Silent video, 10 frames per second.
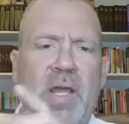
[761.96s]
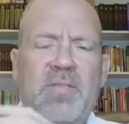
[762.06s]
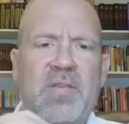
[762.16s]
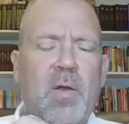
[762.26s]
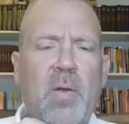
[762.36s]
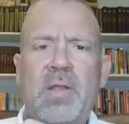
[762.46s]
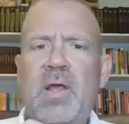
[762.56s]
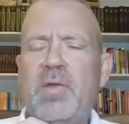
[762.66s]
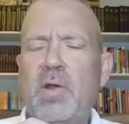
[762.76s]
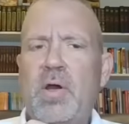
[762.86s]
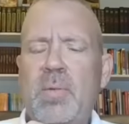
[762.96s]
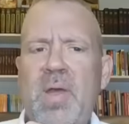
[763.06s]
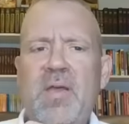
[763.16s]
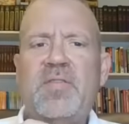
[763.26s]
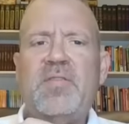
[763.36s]
But he's hearing that there
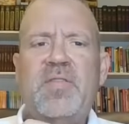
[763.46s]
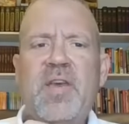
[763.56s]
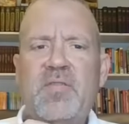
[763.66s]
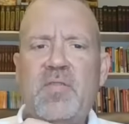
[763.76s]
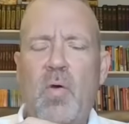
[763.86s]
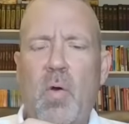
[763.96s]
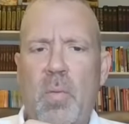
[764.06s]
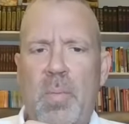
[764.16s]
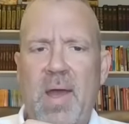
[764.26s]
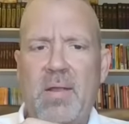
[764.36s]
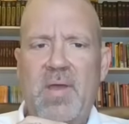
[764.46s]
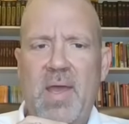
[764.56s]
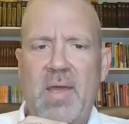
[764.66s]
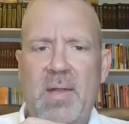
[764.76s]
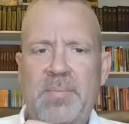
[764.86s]
could be a sixth quarterback
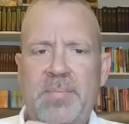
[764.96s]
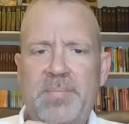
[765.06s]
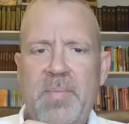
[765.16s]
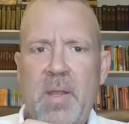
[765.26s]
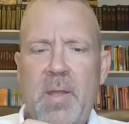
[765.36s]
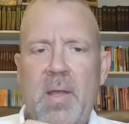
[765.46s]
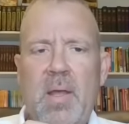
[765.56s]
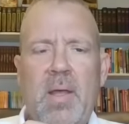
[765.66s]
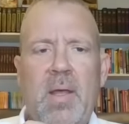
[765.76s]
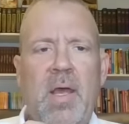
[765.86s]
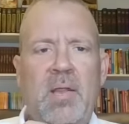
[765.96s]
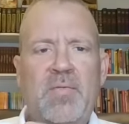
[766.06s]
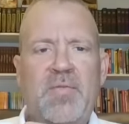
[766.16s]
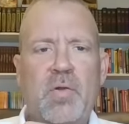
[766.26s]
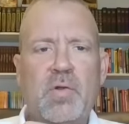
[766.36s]
taken
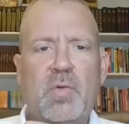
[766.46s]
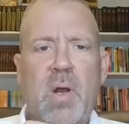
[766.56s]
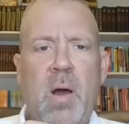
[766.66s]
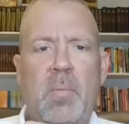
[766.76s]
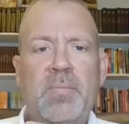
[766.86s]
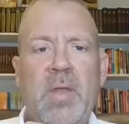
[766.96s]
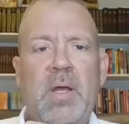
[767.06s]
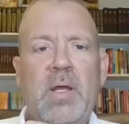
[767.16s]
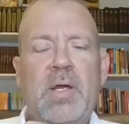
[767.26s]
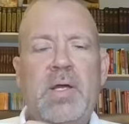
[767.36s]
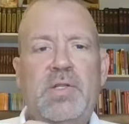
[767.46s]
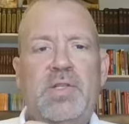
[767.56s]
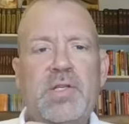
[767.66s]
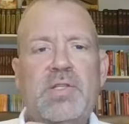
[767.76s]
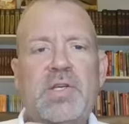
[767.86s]
in the first round.
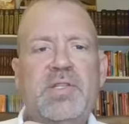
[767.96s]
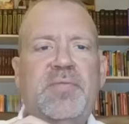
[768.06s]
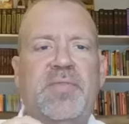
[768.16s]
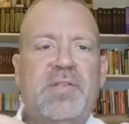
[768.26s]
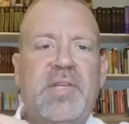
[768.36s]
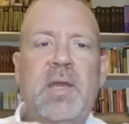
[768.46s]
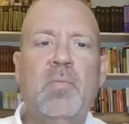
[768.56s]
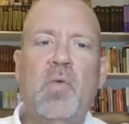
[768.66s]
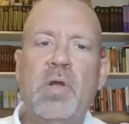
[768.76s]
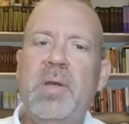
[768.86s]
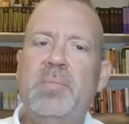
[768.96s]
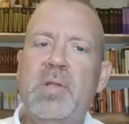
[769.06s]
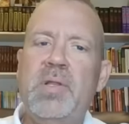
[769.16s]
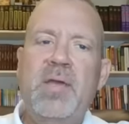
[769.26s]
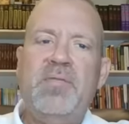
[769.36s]
Just because if a team really
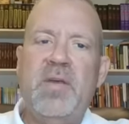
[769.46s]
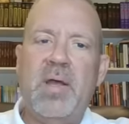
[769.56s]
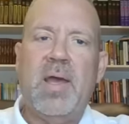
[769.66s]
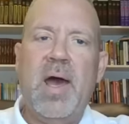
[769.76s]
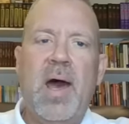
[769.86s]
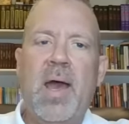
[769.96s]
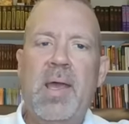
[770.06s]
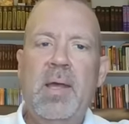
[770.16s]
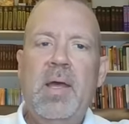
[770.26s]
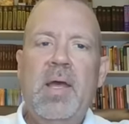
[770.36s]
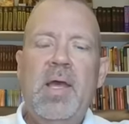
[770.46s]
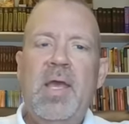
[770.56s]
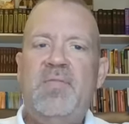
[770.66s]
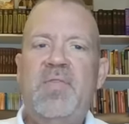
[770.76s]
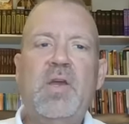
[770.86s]
believes in a guy,
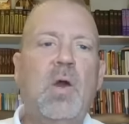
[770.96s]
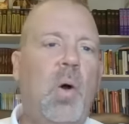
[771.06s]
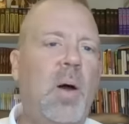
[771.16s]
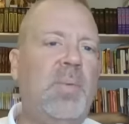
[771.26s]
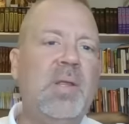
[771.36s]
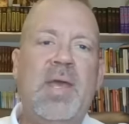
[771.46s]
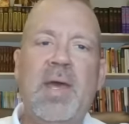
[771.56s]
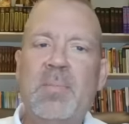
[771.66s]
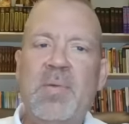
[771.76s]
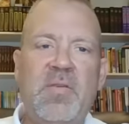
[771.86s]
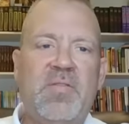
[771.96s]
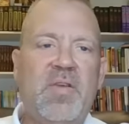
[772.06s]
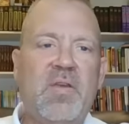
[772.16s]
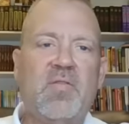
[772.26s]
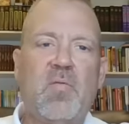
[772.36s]
if you go up and get him in the
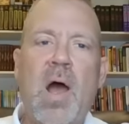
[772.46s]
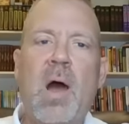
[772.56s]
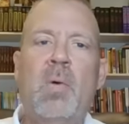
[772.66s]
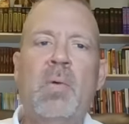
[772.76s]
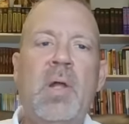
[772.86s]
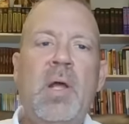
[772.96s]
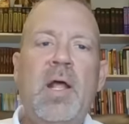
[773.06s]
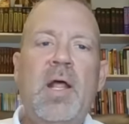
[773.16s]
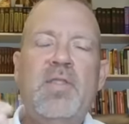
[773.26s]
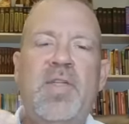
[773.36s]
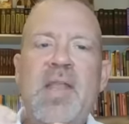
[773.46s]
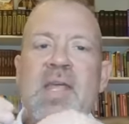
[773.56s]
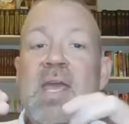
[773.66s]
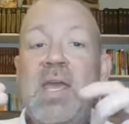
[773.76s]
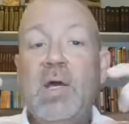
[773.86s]
sixth round,
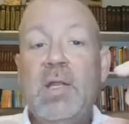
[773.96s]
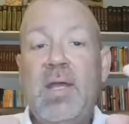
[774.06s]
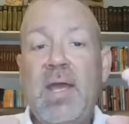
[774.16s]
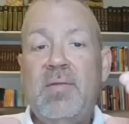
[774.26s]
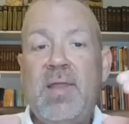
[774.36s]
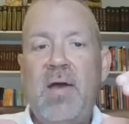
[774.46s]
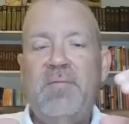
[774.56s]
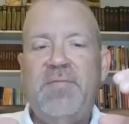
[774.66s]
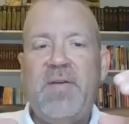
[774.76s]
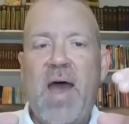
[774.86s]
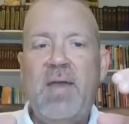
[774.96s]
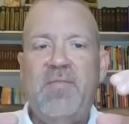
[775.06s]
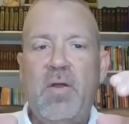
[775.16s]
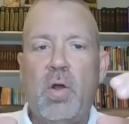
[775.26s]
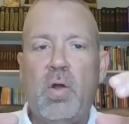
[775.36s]
then he could get that
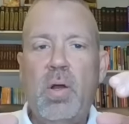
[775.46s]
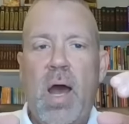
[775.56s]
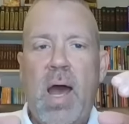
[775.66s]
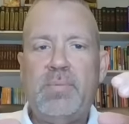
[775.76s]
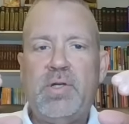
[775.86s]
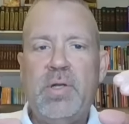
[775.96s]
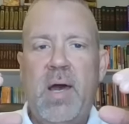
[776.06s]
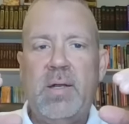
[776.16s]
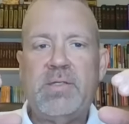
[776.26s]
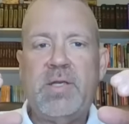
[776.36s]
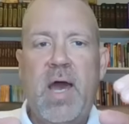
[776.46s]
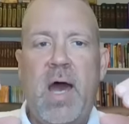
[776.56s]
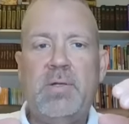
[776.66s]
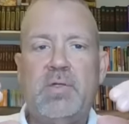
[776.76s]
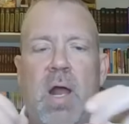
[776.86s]
five-year option on his
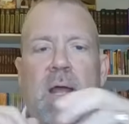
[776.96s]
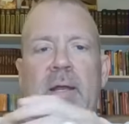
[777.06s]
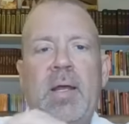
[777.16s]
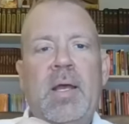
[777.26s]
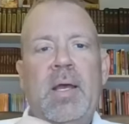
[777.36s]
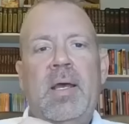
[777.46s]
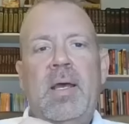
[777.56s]
contract.